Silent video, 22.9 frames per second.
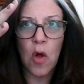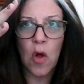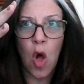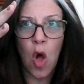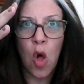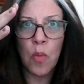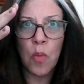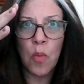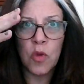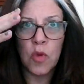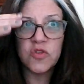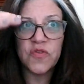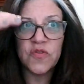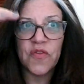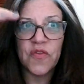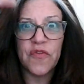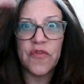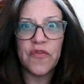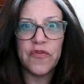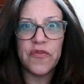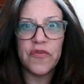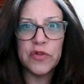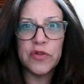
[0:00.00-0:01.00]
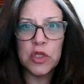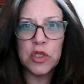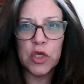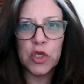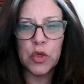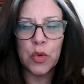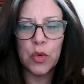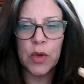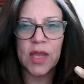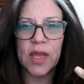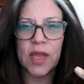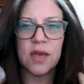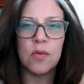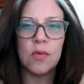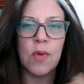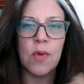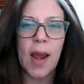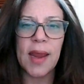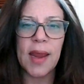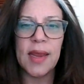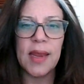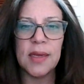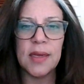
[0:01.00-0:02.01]
almost fluid,
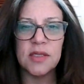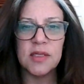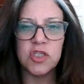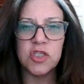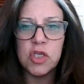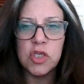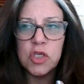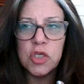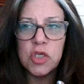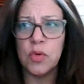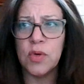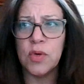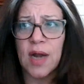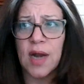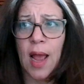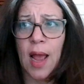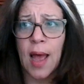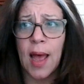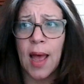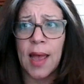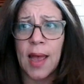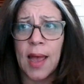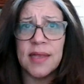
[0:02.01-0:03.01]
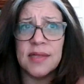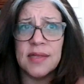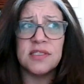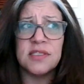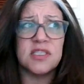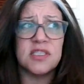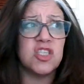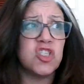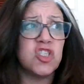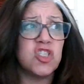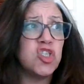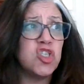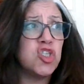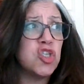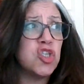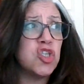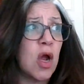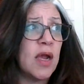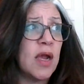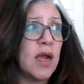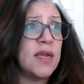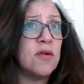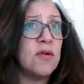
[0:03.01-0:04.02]
right? To you and I, it's this
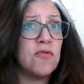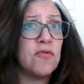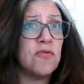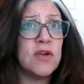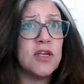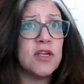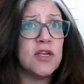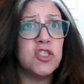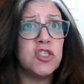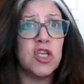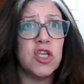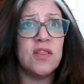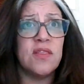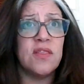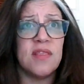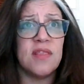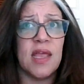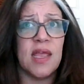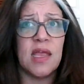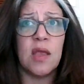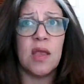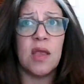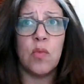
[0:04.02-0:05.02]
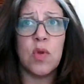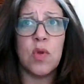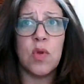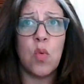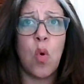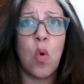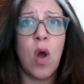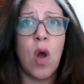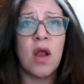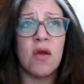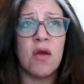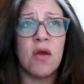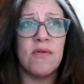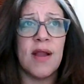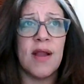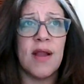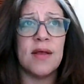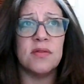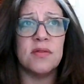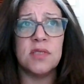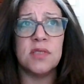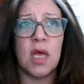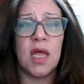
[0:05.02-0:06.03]
giant rigid thing and we walk
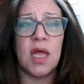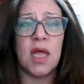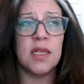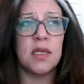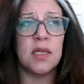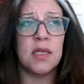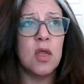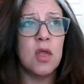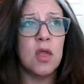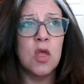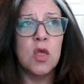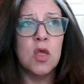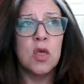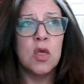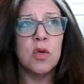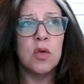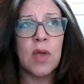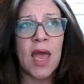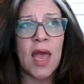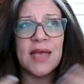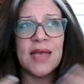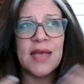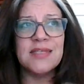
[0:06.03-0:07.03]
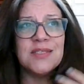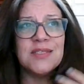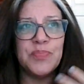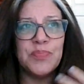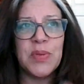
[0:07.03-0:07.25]
around on. And as